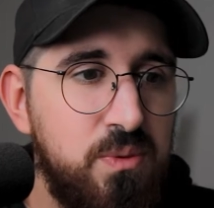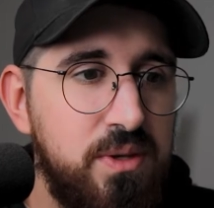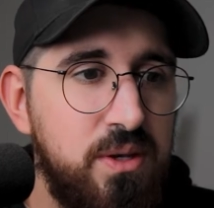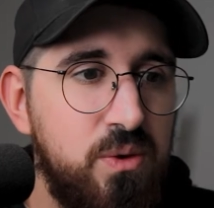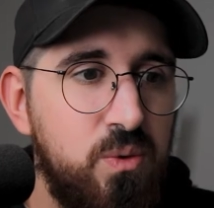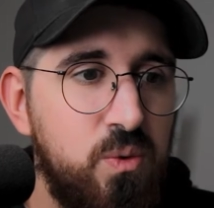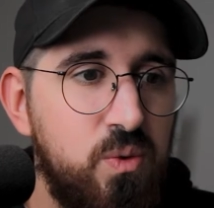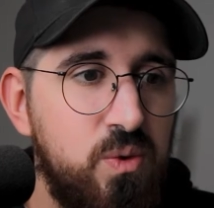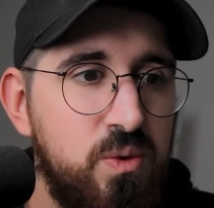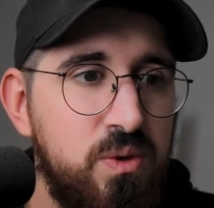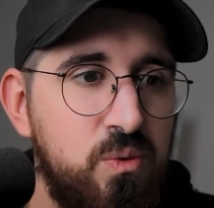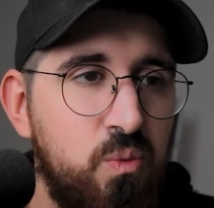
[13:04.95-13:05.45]
when
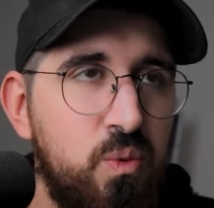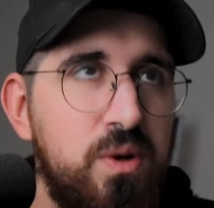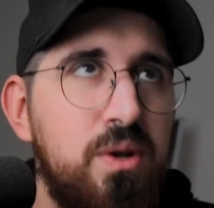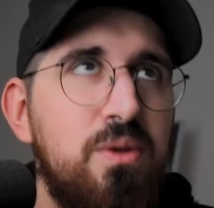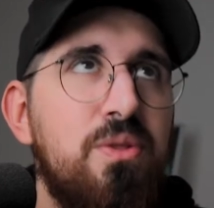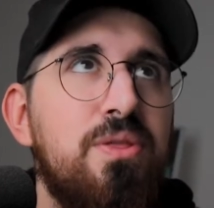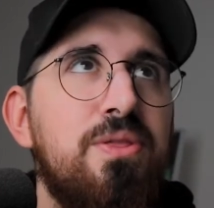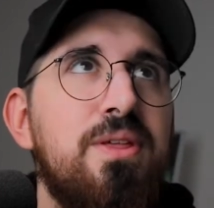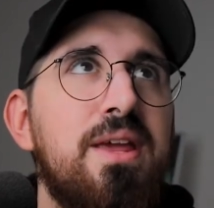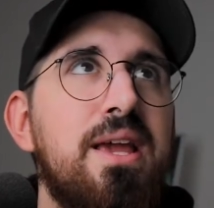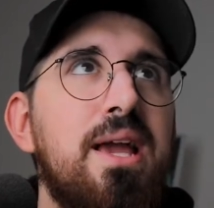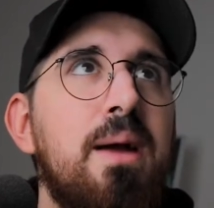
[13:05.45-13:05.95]

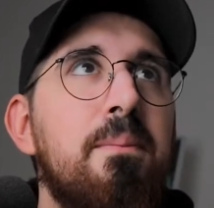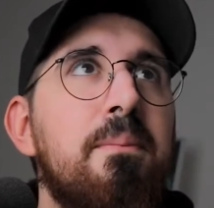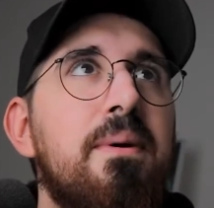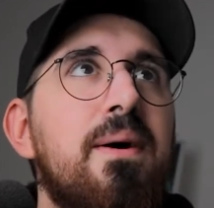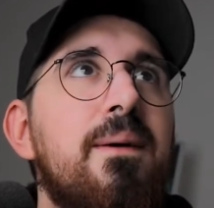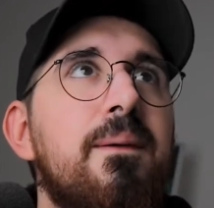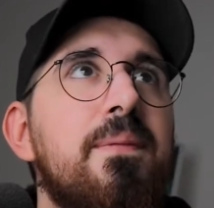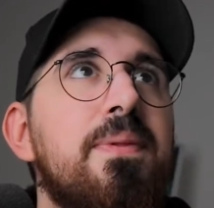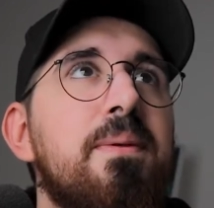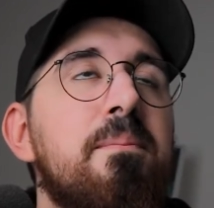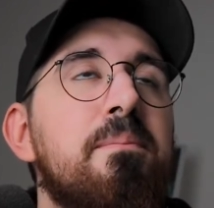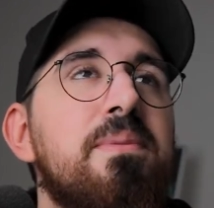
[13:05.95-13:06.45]
you think
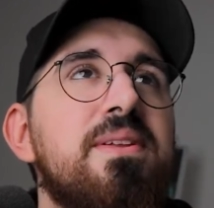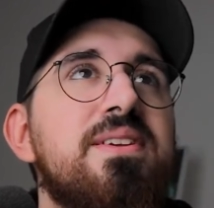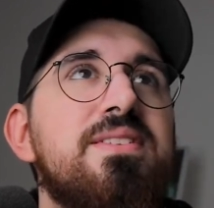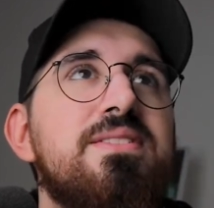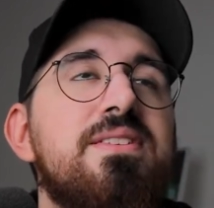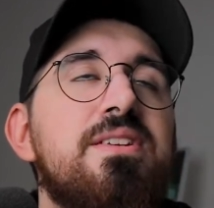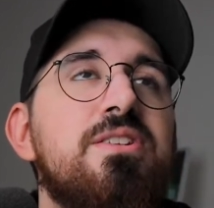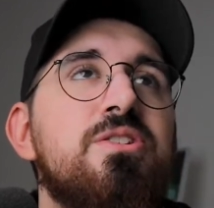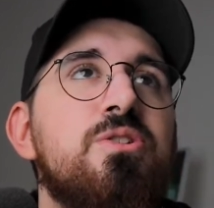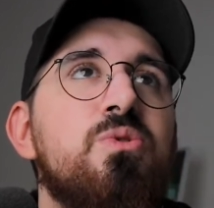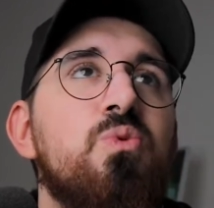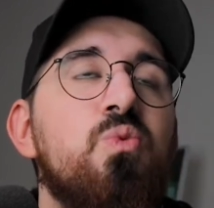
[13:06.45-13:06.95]
about the
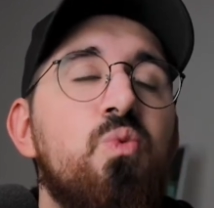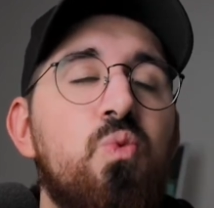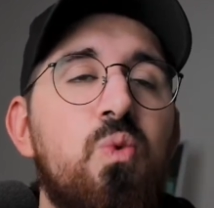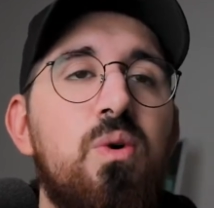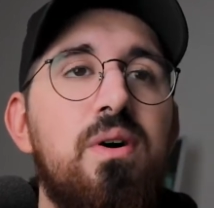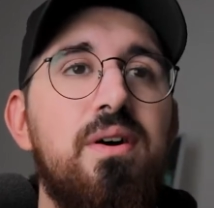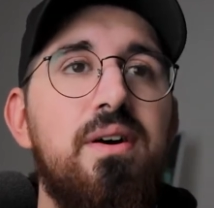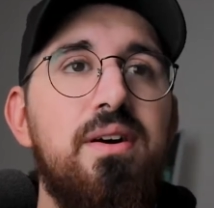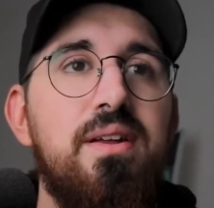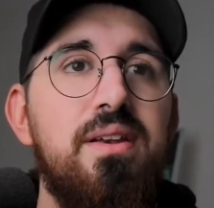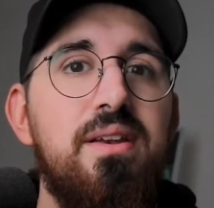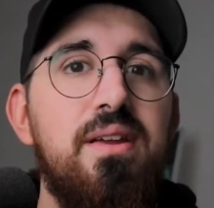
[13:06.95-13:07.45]
PlayStation
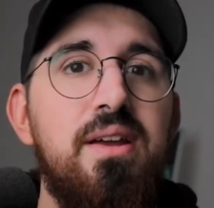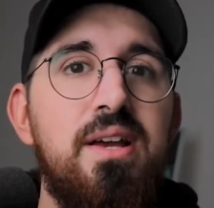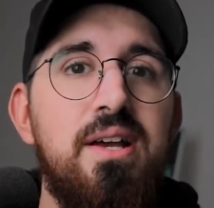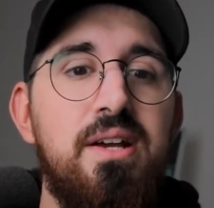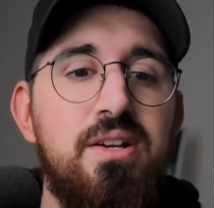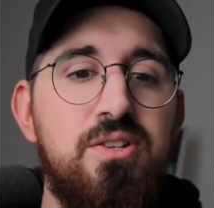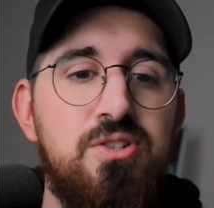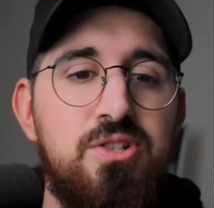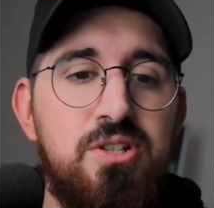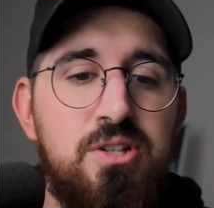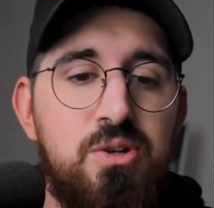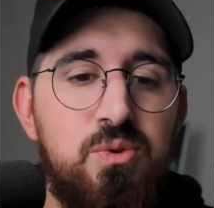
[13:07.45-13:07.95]
1
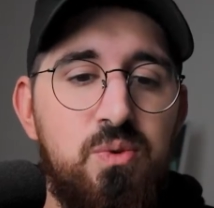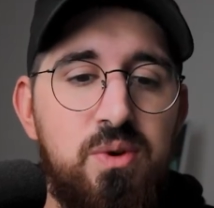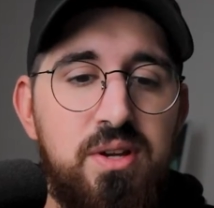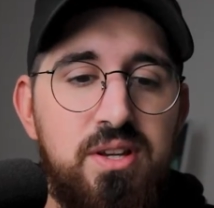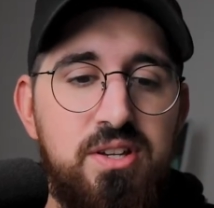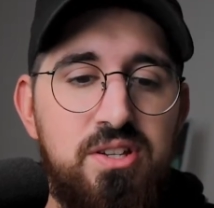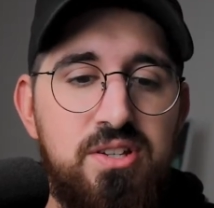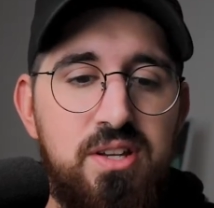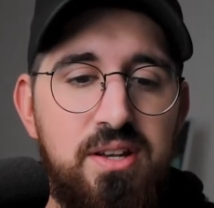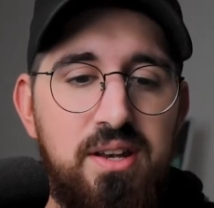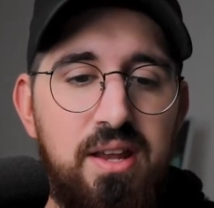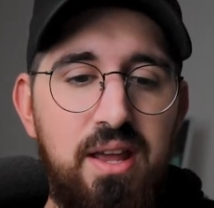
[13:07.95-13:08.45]

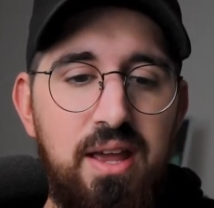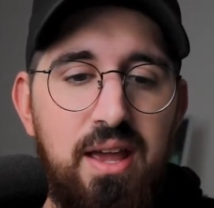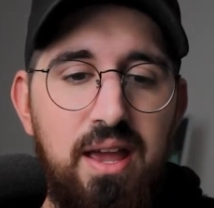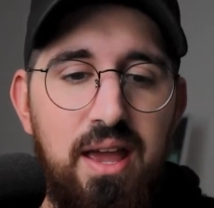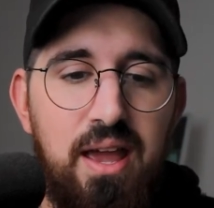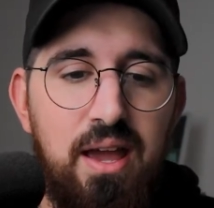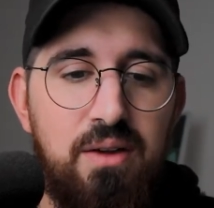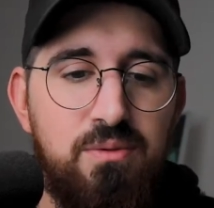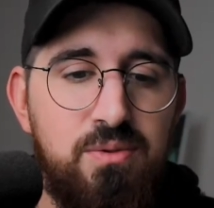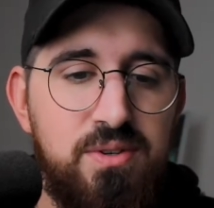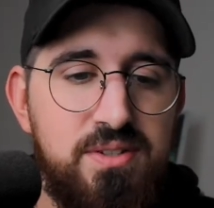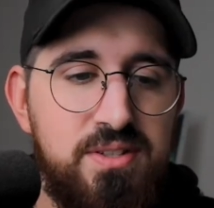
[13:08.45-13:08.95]
generation,
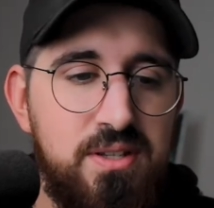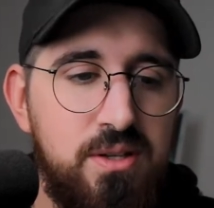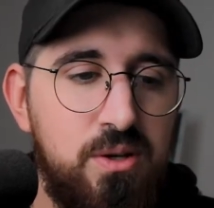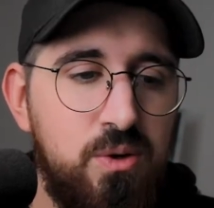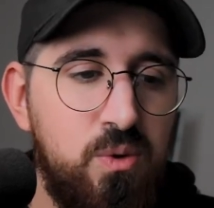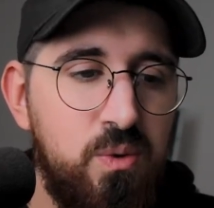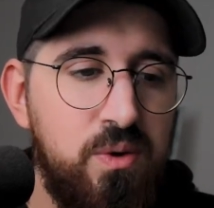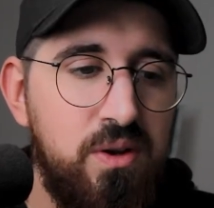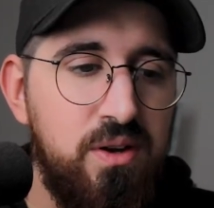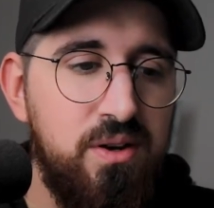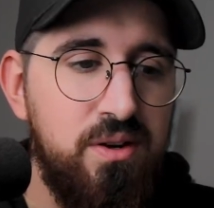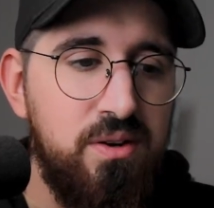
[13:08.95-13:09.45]
every
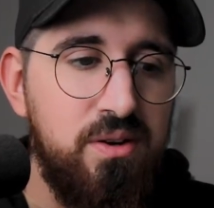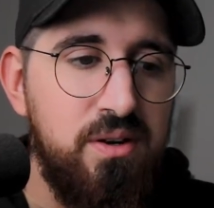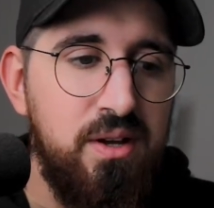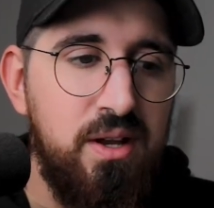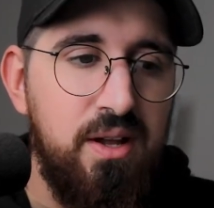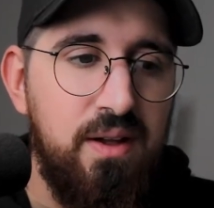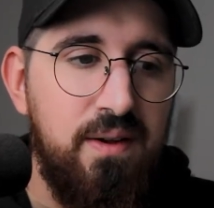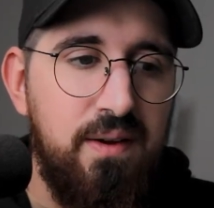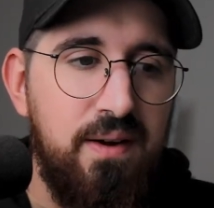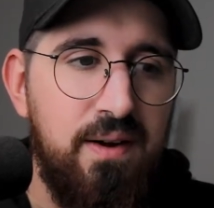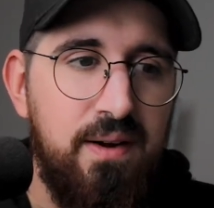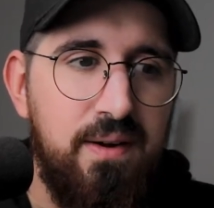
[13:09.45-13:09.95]
single year,
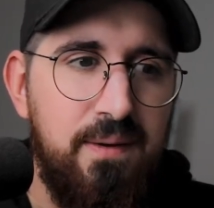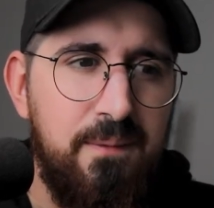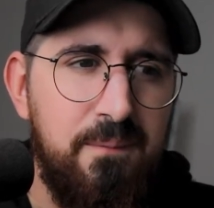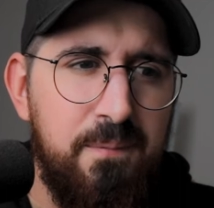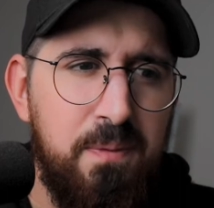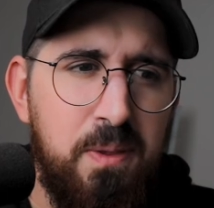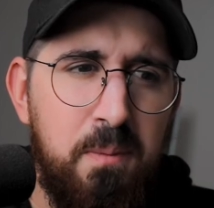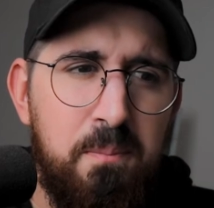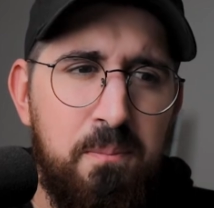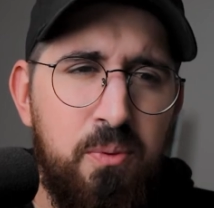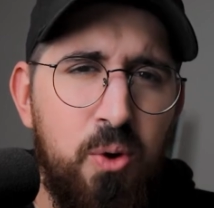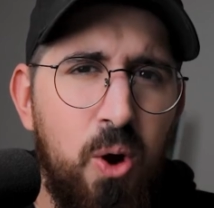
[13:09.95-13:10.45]

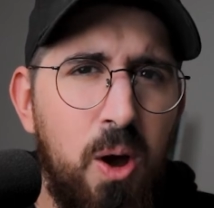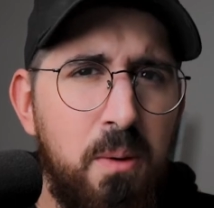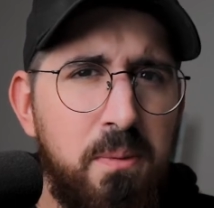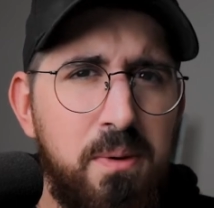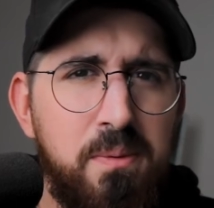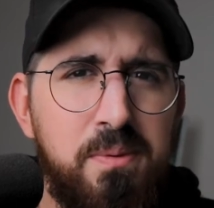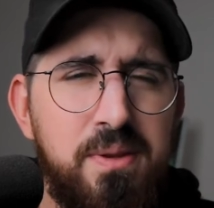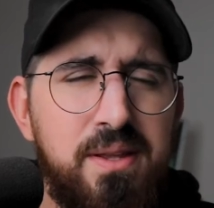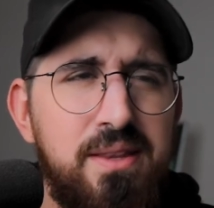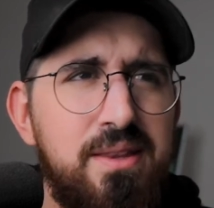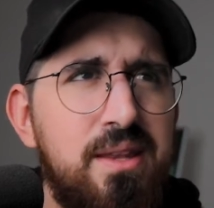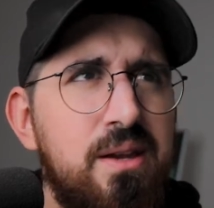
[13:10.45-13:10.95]

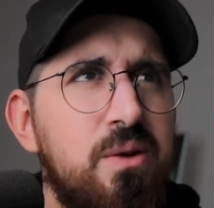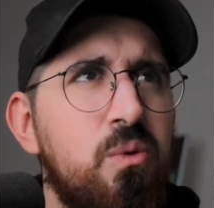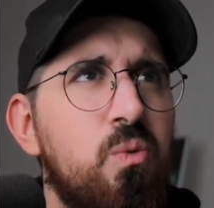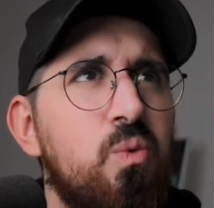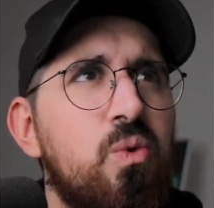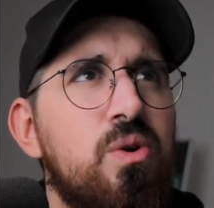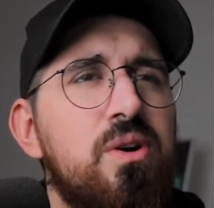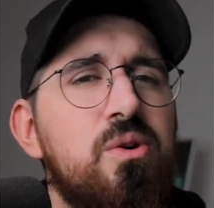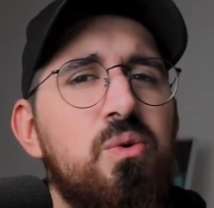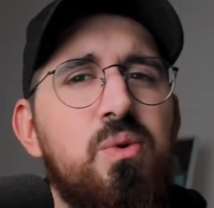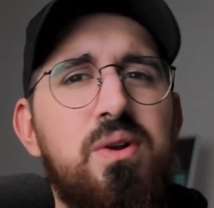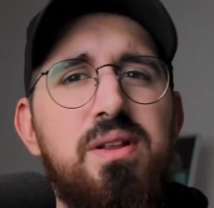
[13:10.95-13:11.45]
probably they
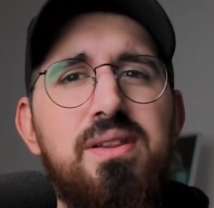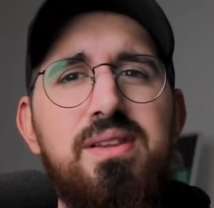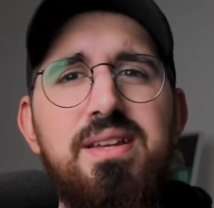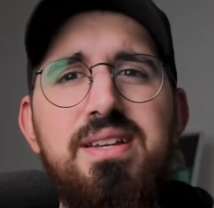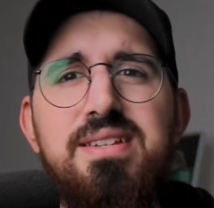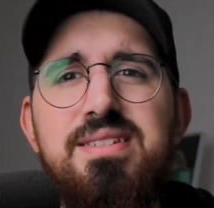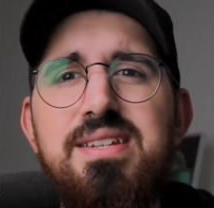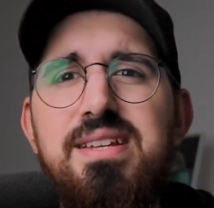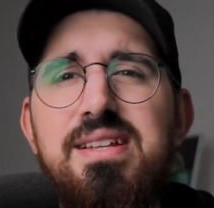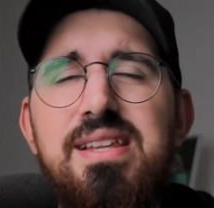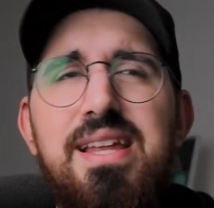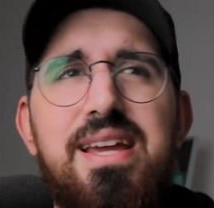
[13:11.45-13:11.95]
were
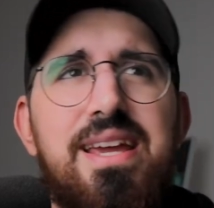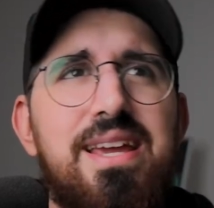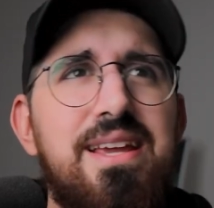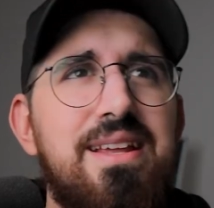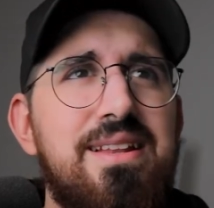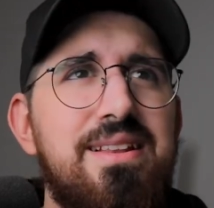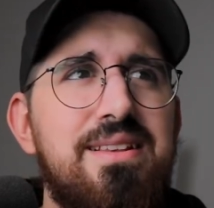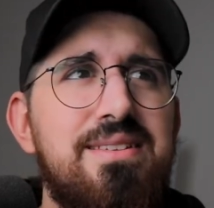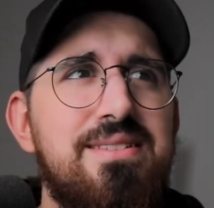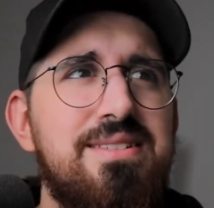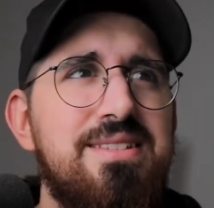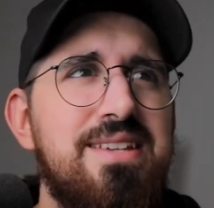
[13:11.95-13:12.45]
releasing
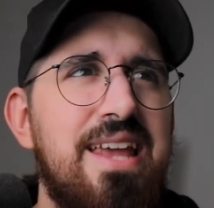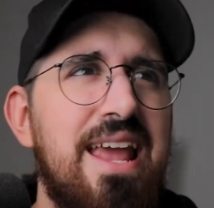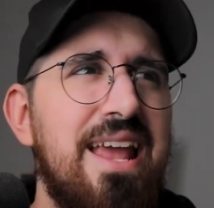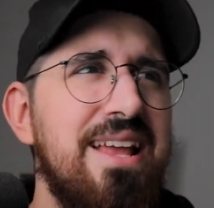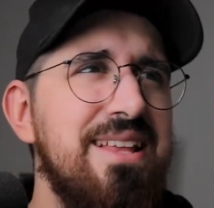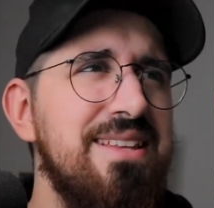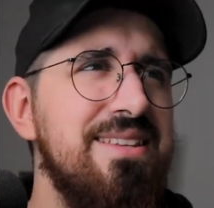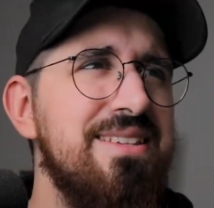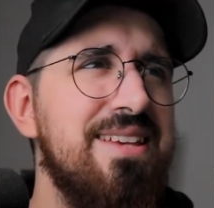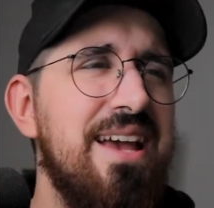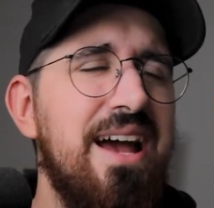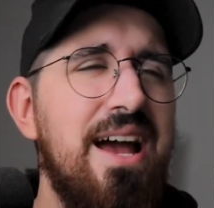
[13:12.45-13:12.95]
like
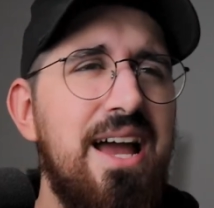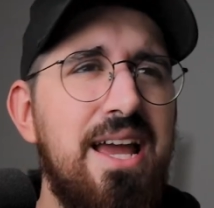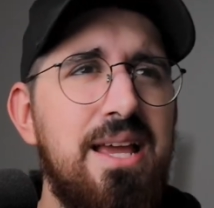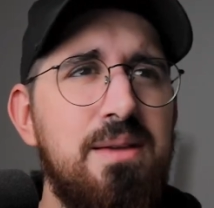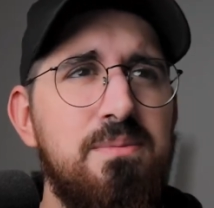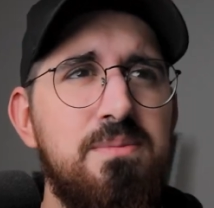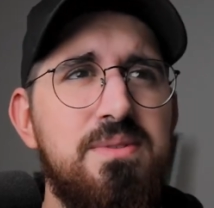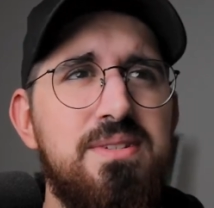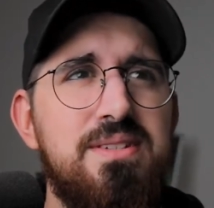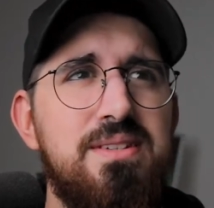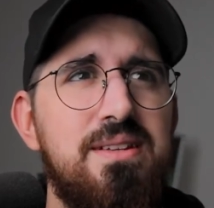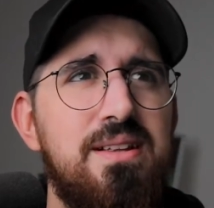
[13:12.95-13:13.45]
10
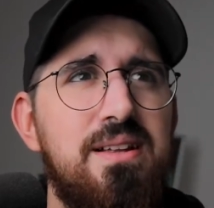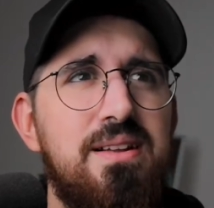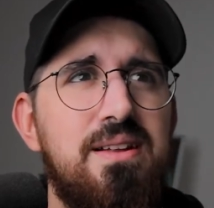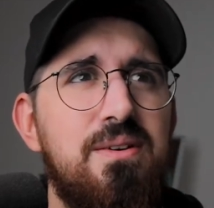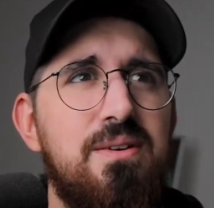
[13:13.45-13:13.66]
times